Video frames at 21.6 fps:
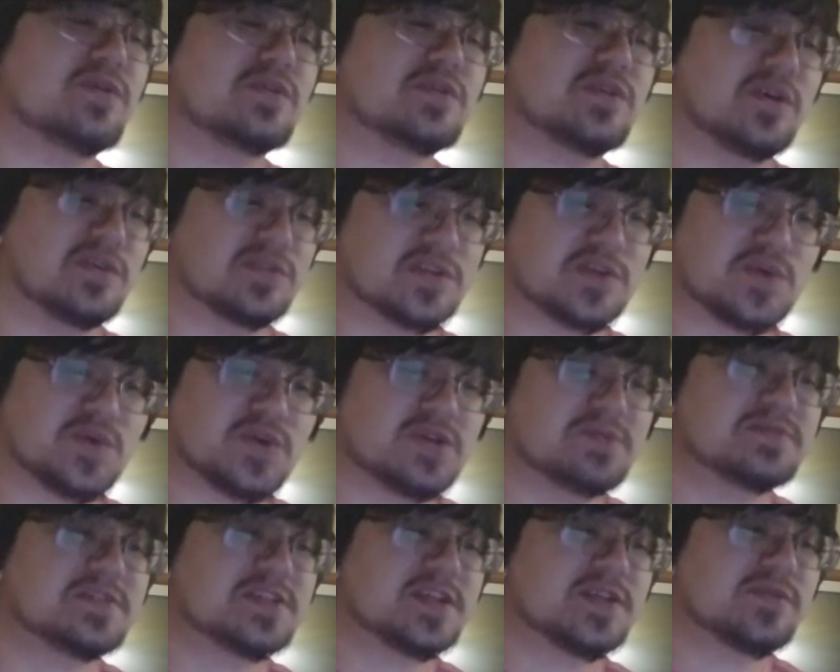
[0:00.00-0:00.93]
called
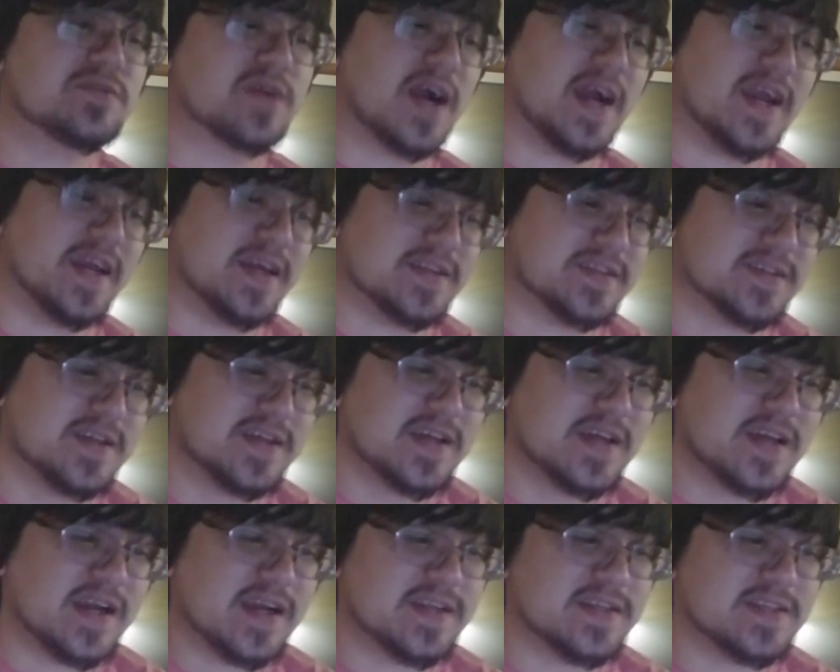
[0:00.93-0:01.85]
Crimson Riot
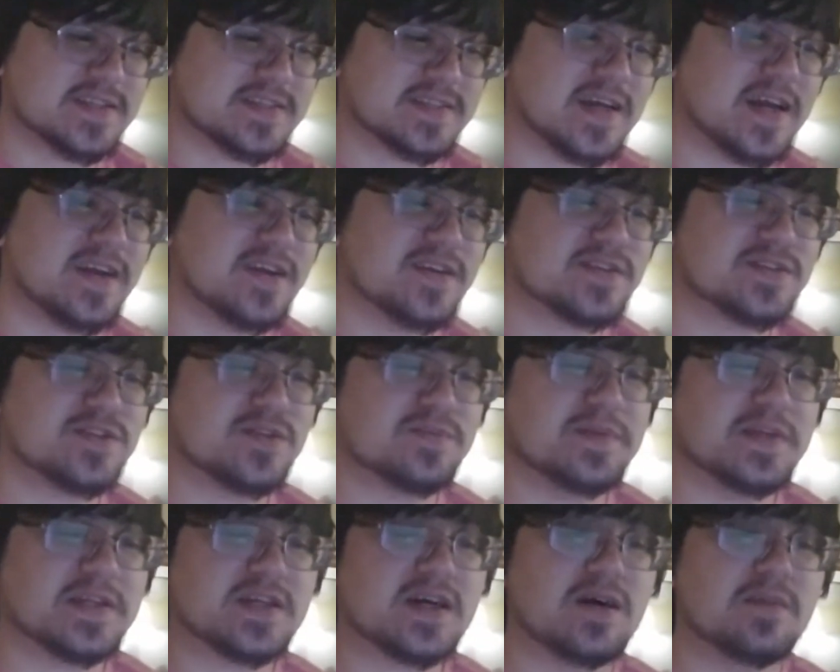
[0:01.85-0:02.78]
and desires to
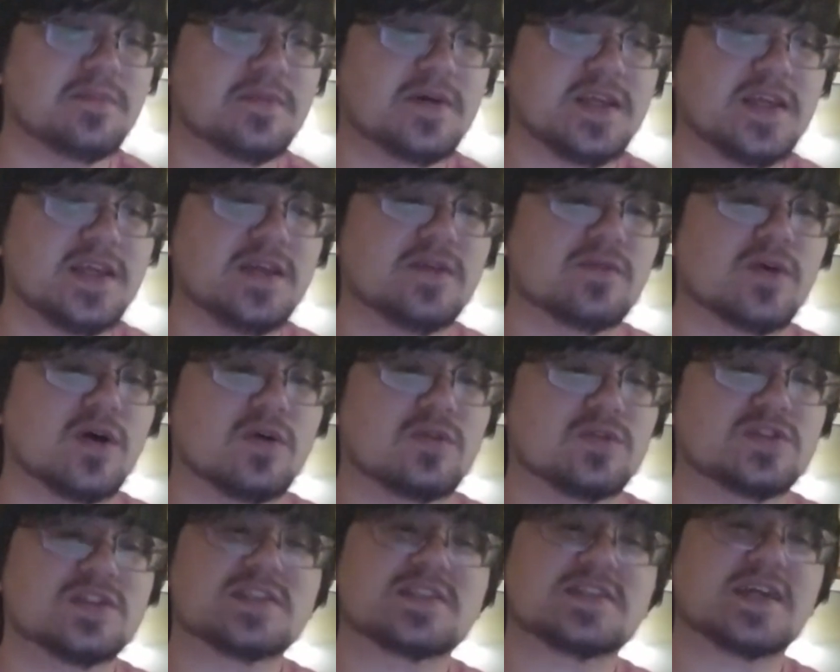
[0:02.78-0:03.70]
become a hero
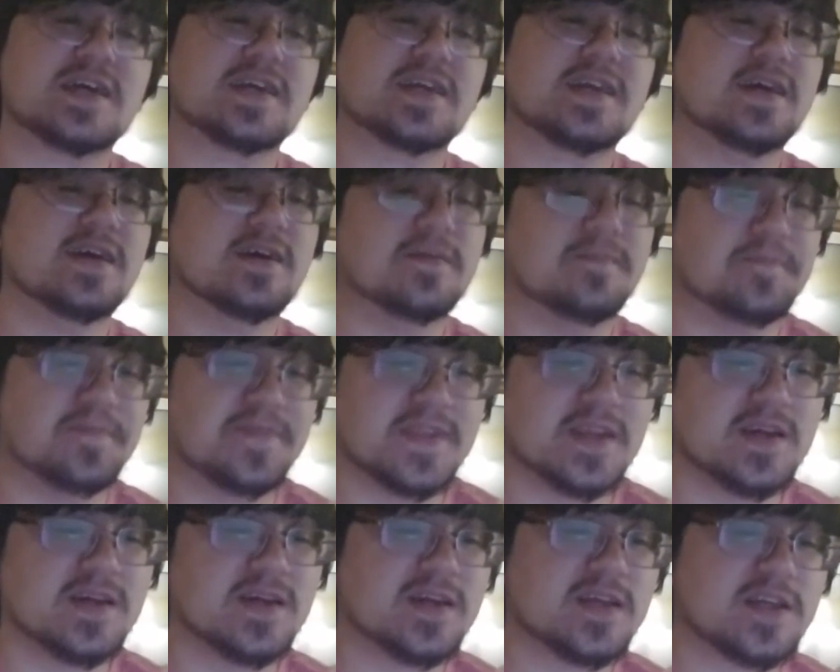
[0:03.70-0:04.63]
just like him.
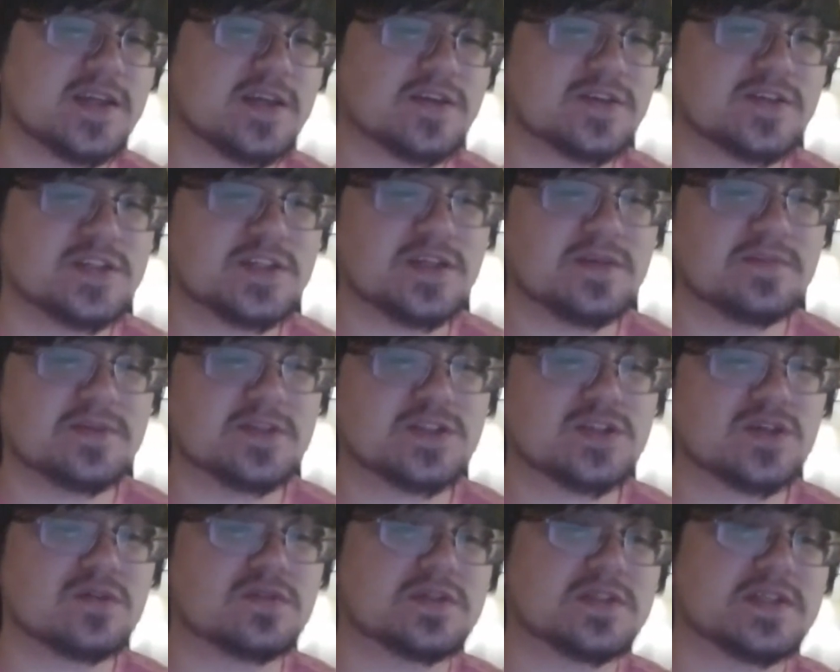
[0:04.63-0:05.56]
Kirishima
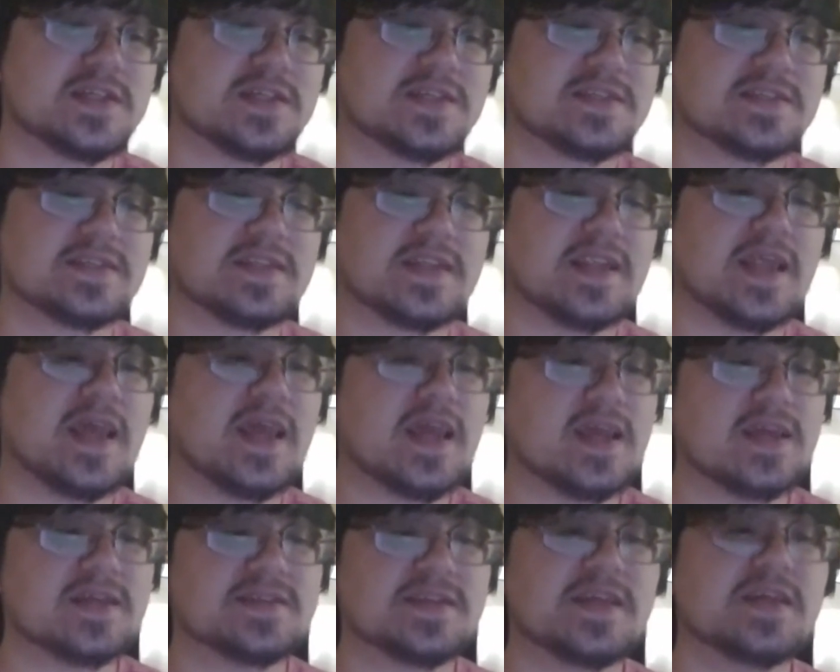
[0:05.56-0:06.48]
chose his
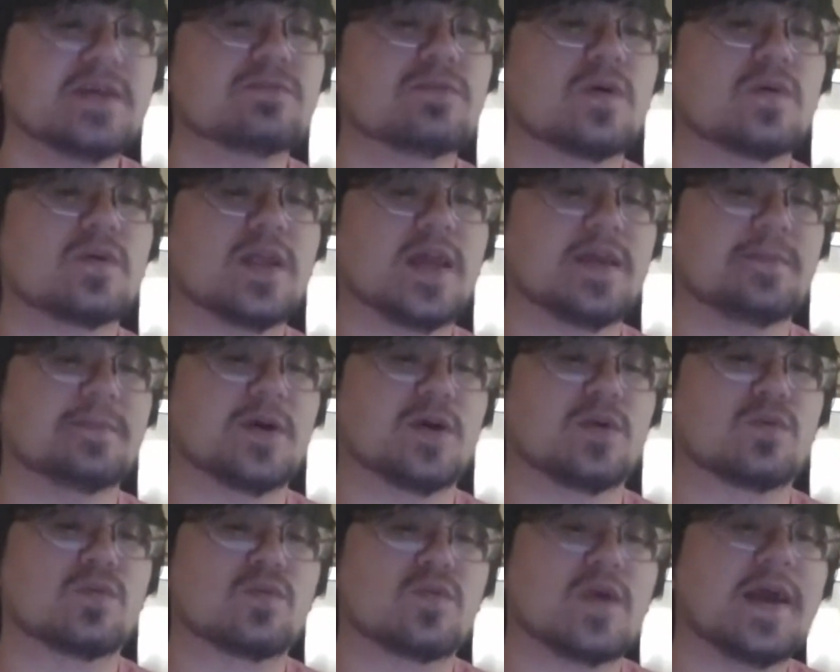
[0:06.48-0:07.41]
hero name
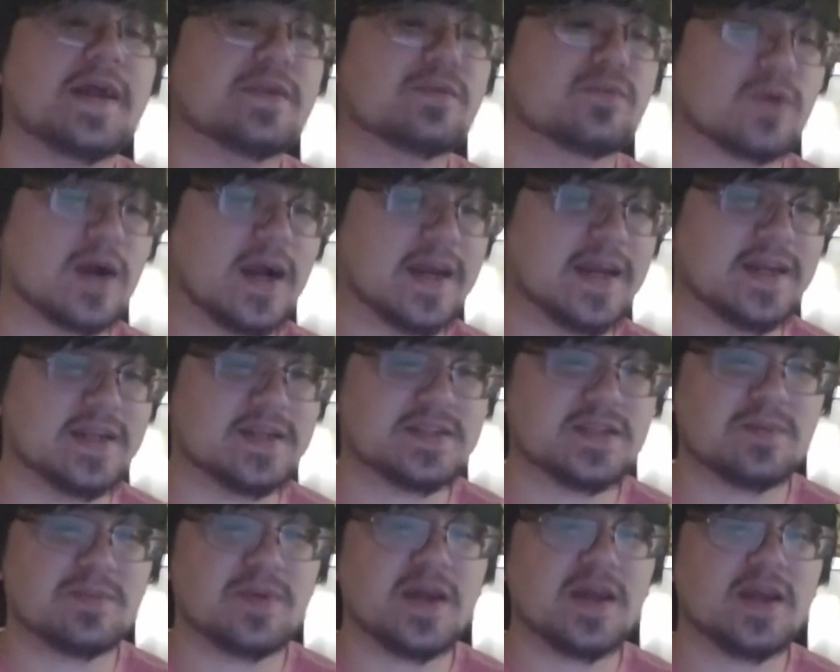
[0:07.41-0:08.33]
Red Riot
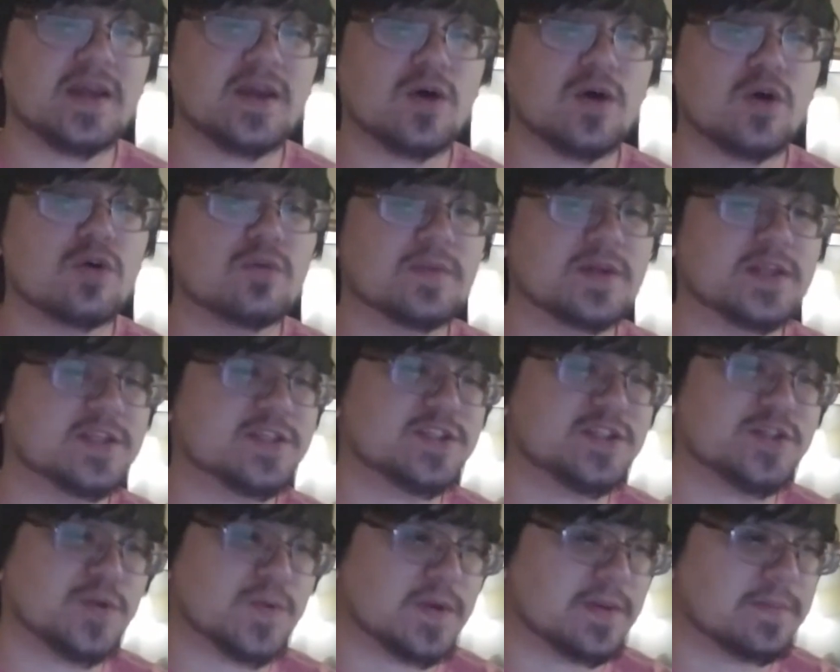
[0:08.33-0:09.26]
to pay homage
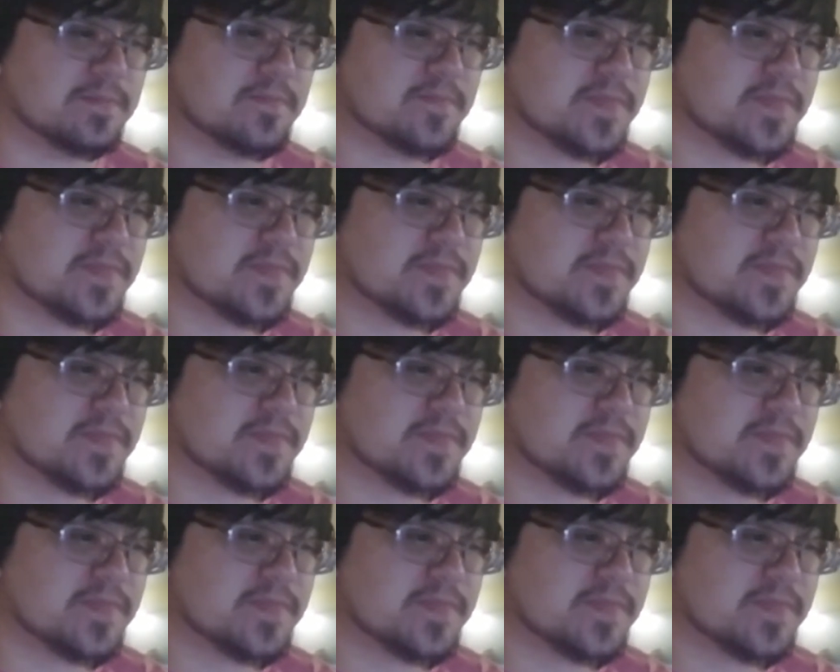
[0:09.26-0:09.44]
to him.